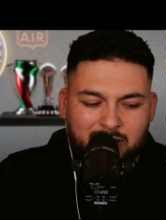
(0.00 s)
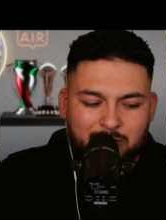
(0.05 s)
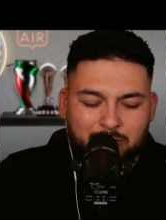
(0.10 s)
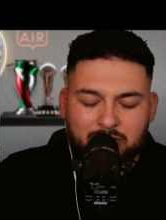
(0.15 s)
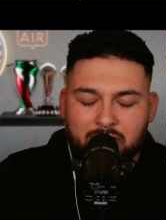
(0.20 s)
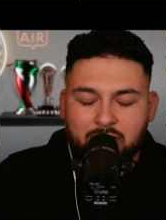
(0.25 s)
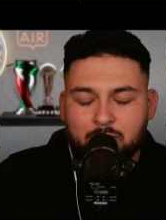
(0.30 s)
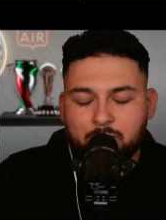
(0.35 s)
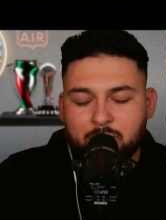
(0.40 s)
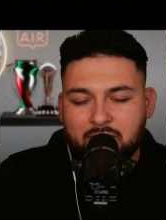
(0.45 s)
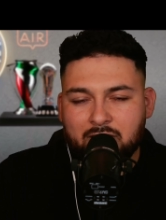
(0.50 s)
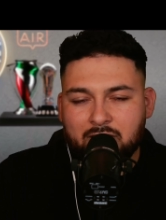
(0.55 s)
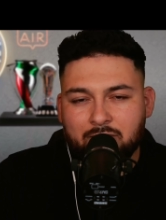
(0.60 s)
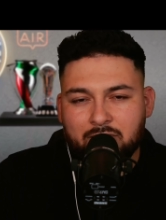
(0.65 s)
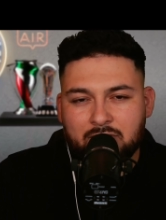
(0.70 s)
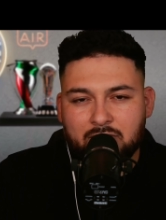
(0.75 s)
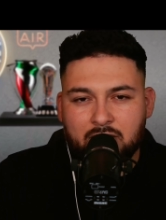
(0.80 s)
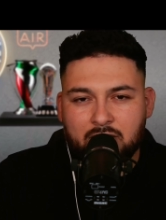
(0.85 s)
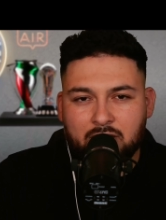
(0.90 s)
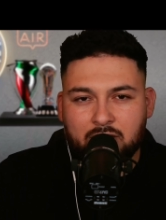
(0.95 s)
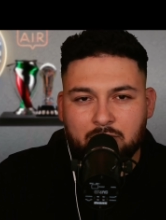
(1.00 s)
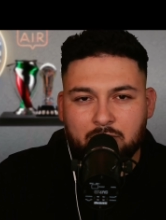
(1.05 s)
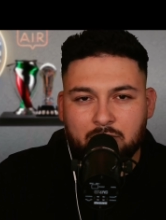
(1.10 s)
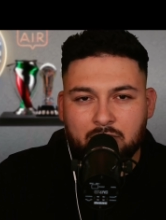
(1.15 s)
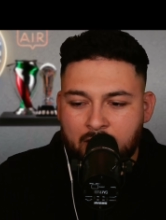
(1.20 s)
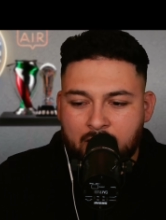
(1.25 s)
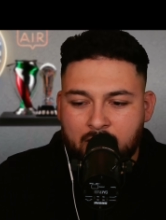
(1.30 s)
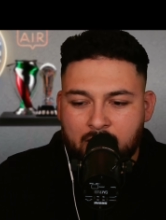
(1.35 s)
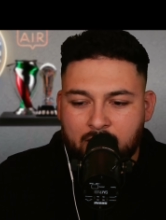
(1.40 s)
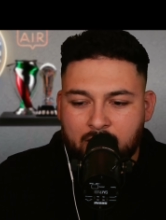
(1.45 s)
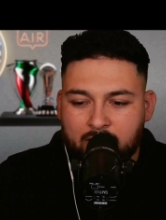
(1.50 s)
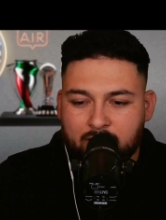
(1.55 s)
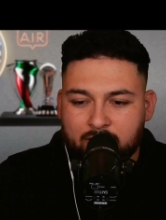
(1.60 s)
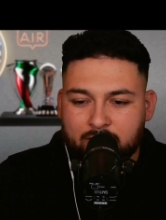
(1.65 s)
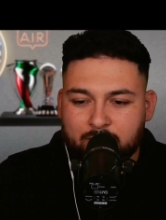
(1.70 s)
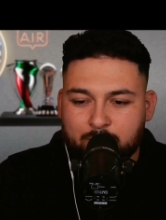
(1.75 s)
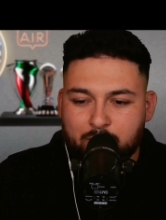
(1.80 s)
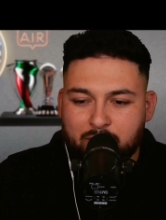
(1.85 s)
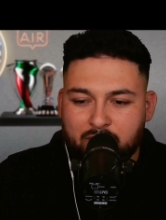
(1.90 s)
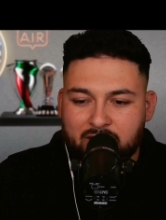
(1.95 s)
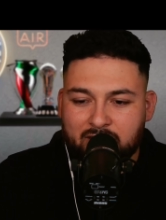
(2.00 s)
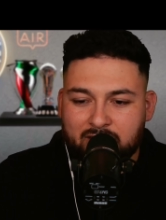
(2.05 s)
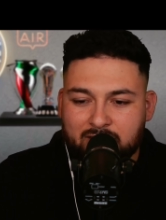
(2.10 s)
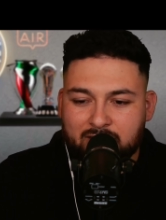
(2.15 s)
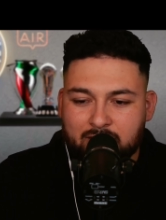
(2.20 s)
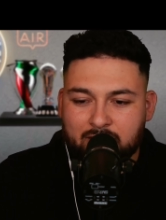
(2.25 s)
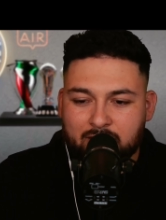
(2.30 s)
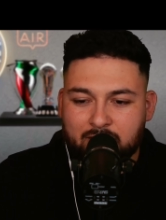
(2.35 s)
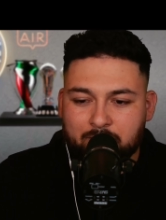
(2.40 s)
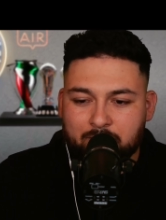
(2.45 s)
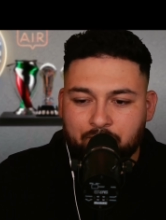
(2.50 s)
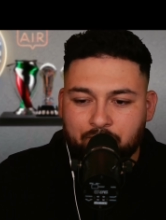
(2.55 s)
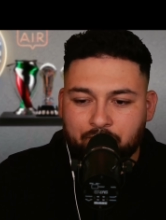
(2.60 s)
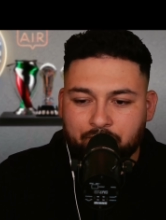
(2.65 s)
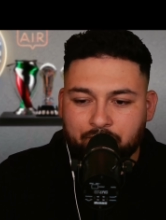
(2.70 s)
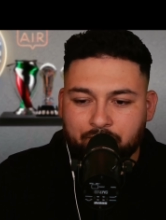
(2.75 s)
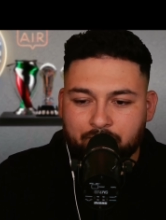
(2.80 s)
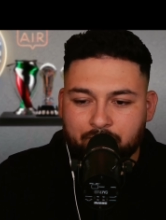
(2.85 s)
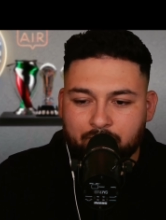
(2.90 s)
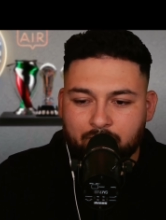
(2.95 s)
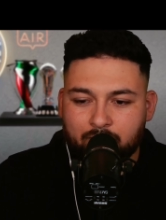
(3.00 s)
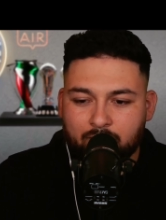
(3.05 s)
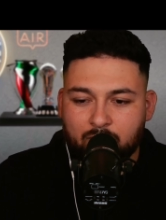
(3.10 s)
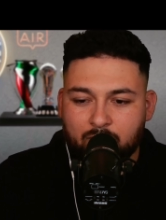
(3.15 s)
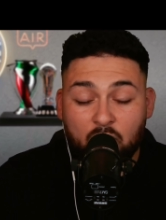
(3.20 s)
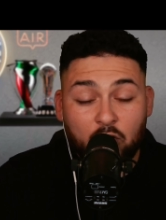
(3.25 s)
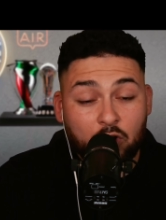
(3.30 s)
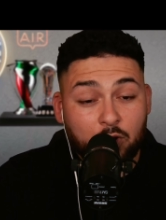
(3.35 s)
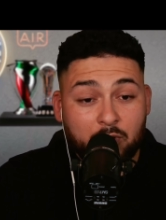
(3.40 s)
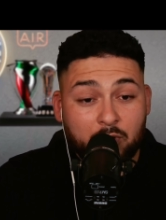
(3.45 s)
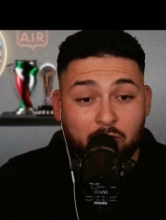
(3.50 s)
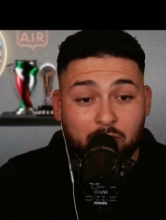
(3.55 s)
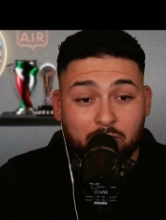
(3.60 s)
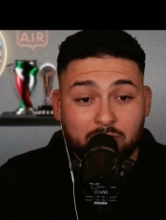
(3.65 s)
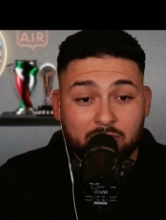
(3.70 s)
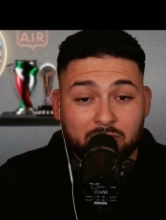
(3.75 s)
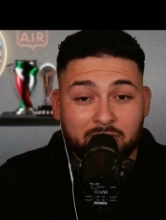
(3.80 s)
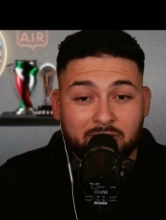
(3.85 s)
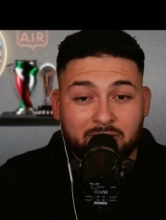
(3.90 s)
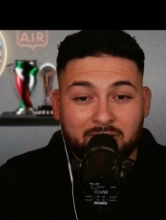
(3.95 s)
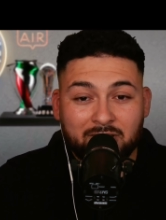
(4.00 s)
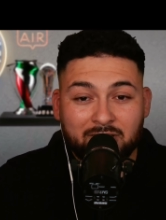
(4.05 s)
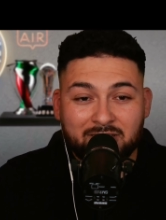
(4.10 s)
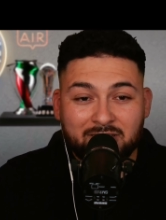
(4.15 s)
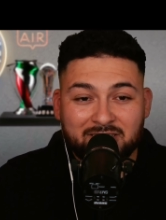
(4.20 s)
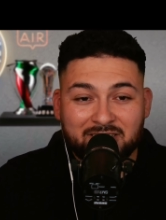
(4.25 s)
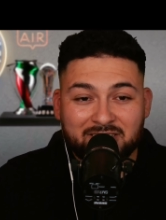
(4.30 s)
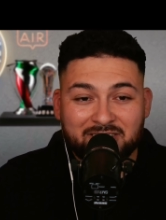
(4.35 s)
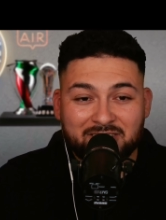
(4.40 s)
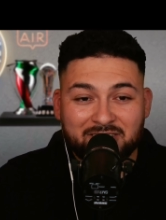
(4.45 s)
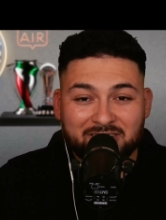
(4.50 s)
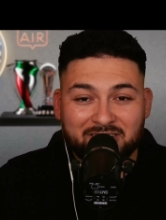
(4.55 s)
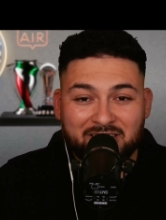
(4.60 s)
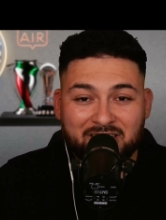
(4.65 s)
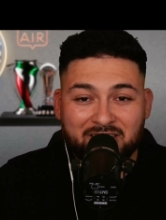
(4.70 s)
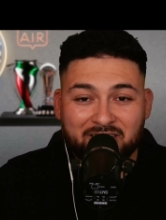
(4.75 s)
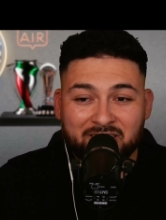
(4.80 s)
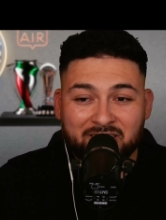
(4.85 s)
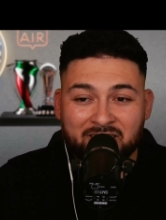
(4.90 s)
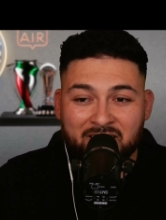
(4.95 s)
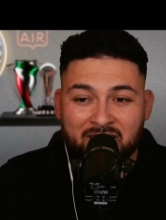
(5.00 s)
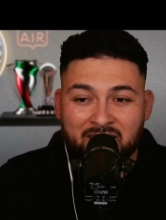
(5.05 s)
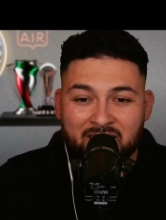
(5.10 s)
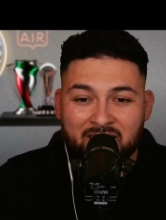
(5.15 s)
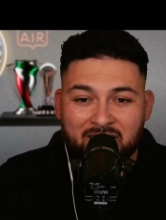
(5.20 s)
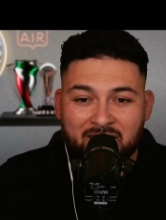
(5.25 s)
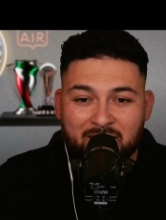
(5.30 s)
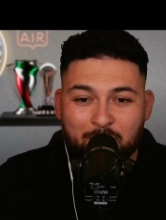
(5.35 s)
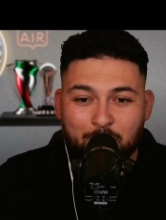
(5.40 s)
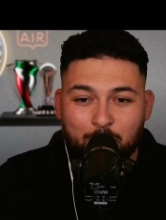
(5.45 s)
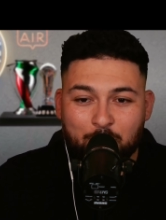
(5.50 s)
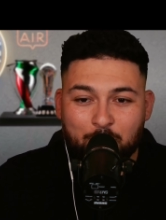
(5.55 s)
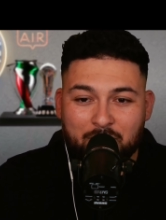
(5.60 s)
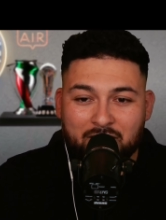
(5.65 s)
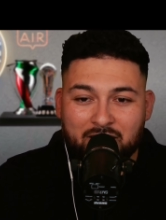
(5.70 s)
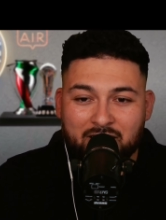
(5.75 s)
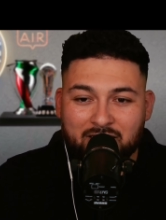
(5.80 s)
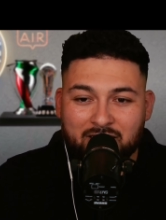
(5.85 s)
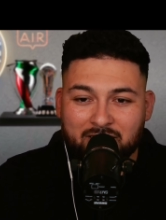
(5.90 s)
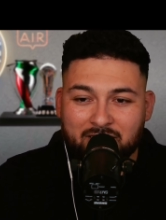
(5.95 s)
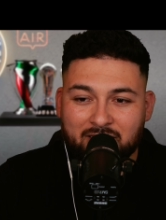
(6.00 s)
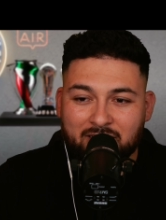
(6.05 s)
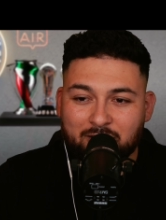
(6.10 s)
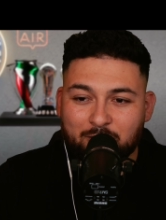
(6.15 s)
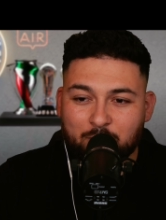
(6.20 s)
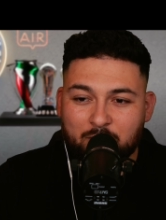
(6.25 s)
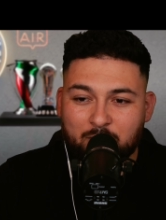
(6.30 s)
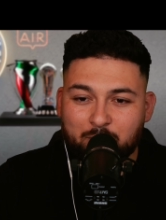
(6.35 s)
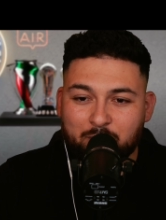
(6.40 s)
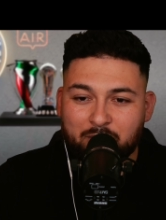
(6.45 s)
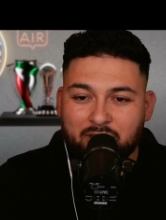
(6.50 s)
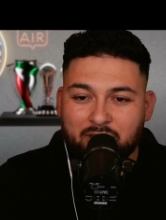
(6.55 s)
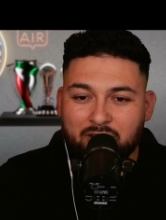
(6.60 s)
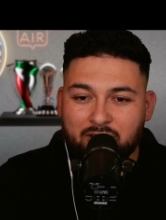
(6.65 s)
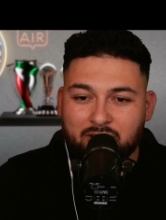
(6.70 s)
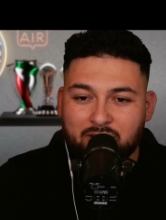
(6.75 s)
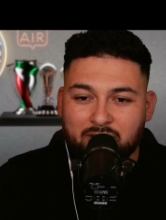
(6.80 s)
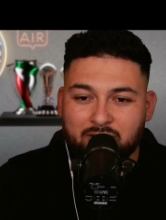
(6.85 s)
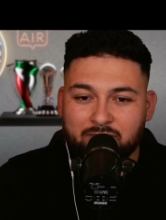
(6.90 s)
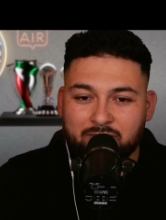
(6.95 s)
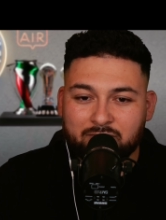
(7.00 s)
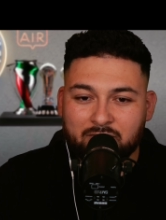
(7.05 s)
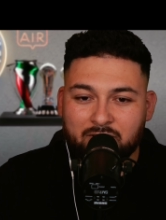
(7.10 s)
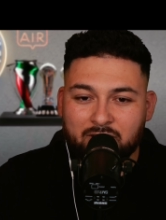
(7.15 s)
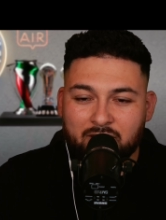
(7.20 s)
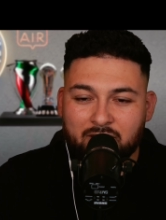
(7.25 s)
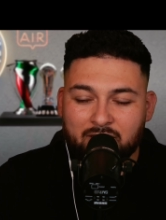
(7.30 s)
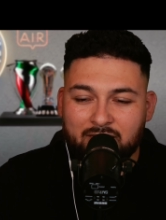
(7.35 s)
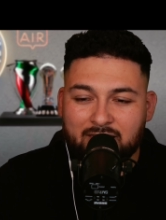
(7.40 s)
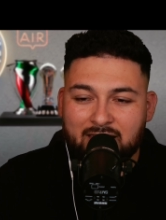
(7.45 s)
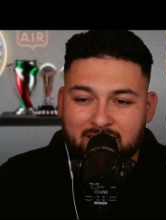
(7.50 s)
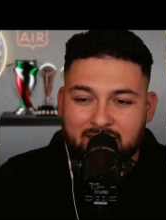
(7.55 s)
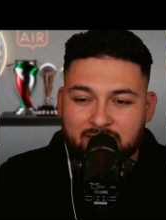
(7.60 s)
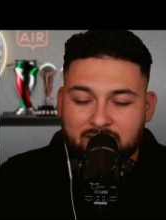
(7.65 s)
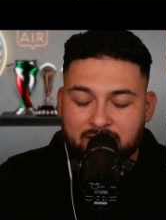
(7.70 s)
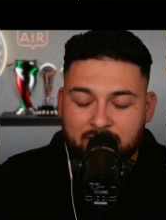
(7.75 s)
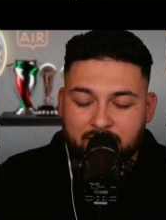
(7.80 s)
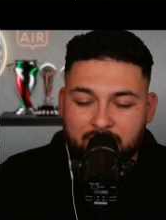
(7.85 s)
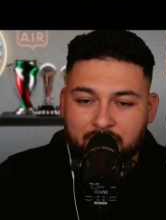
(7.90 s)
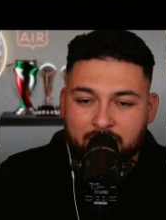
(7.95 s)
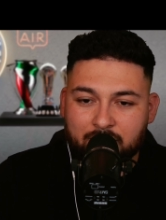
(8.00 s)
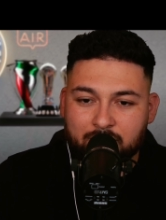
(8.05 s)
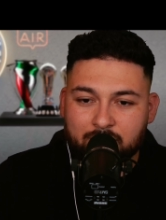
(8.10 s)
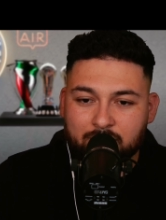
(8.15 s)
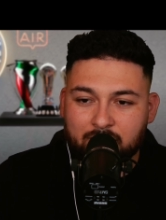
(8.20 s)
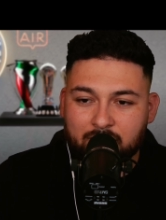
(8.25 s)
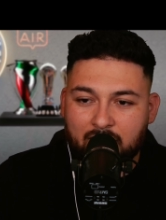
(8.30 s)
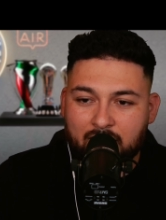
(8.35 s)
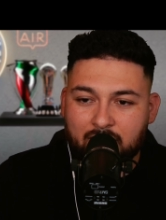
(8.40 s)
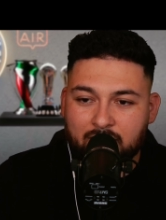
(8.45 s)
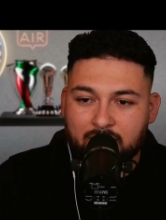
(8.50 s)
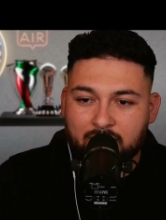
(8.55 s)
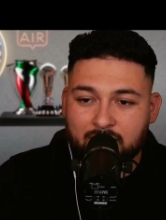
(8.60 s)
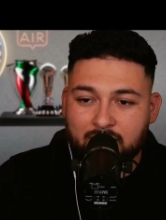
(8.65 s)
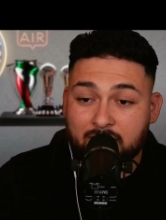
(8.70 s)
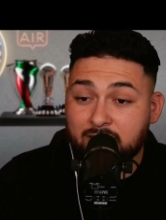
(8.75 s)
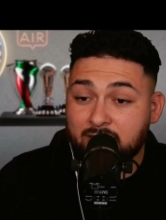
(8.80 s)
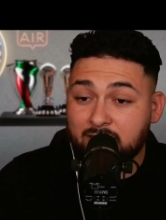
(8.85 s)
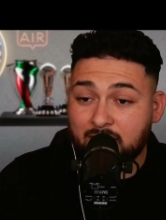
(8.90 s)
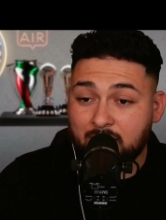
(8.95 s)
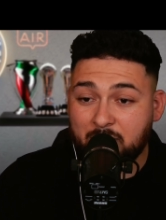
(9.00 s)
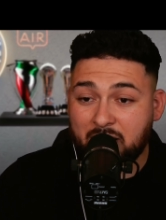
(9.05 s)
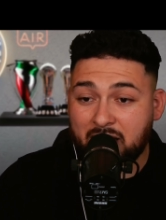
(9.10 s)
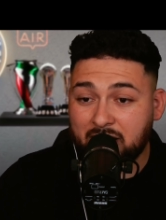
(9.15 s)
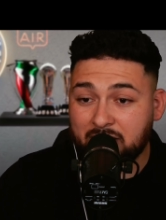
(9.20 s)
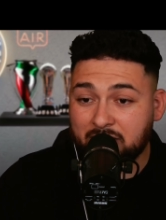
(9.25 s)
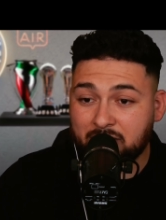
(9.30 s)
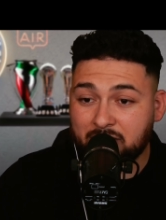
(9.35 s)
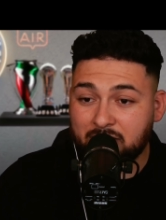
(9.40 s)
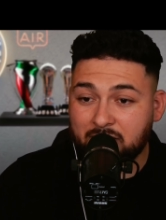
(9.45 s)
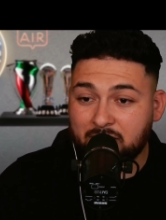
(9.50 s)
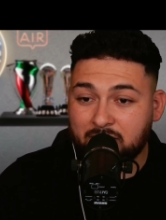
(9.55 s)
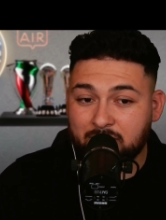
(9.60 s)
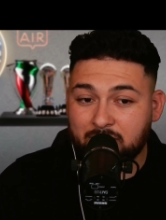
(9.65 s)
a little bit devastating. But lo and behold, 6 years later, we kind of get a repeat of that scenario. And this time, actually,